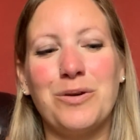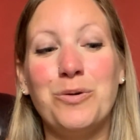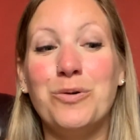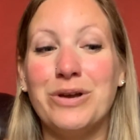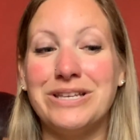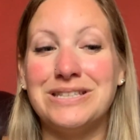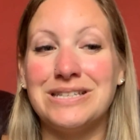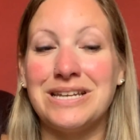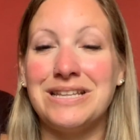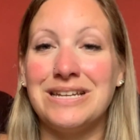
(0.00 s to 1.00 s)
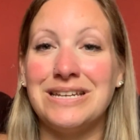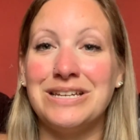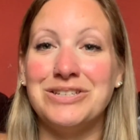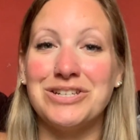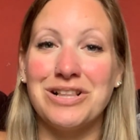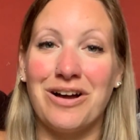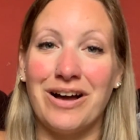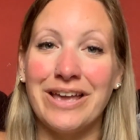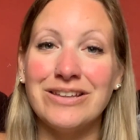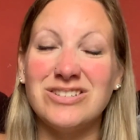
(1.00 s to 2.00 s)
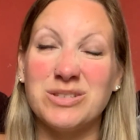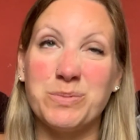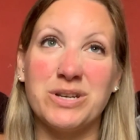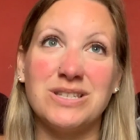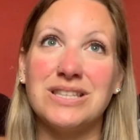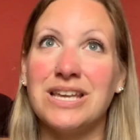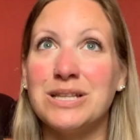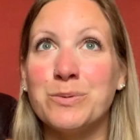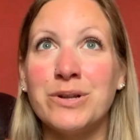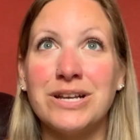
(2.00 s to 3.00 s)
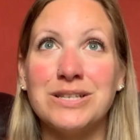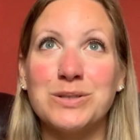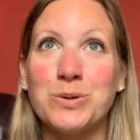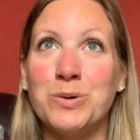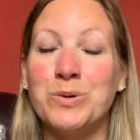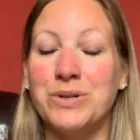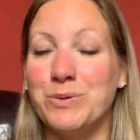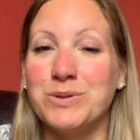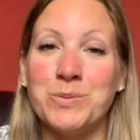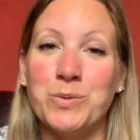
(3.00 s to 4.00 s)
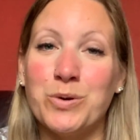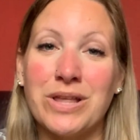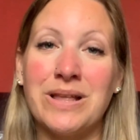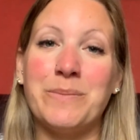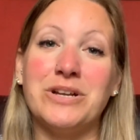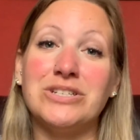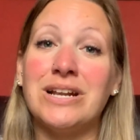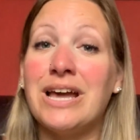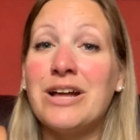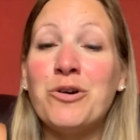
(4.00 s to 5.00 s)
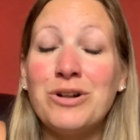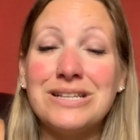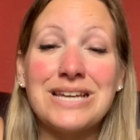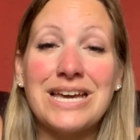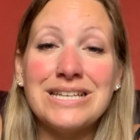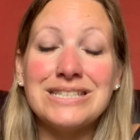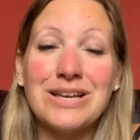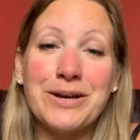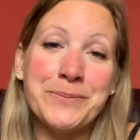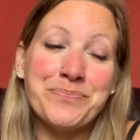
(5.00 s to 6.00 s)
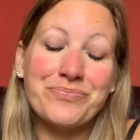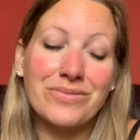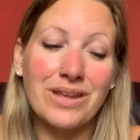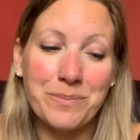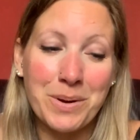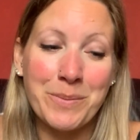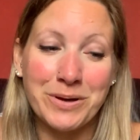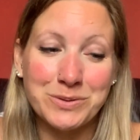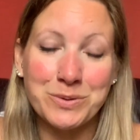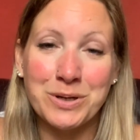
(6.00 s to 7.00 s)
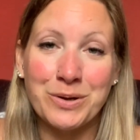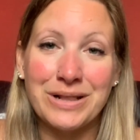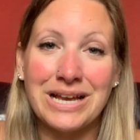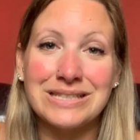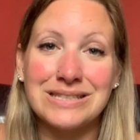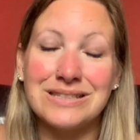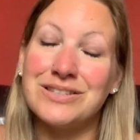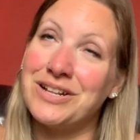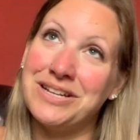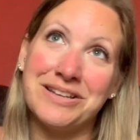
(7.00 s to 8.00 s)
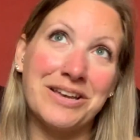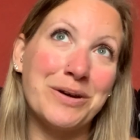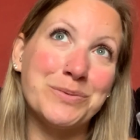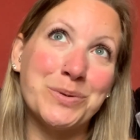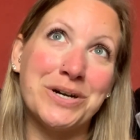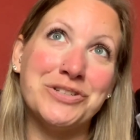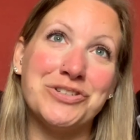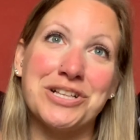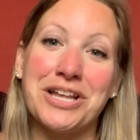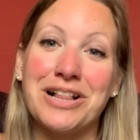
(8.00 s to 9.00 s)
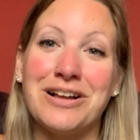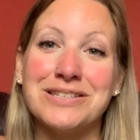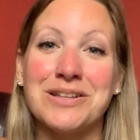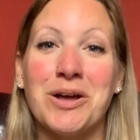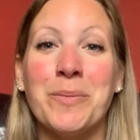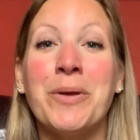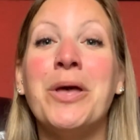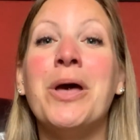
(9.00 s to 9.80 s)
August as I did in July, just because the kids weren't at school and I wasn't walking that much, and I had holiday, so my miles were a lot less. Certainly didn't go up to 100 like last time.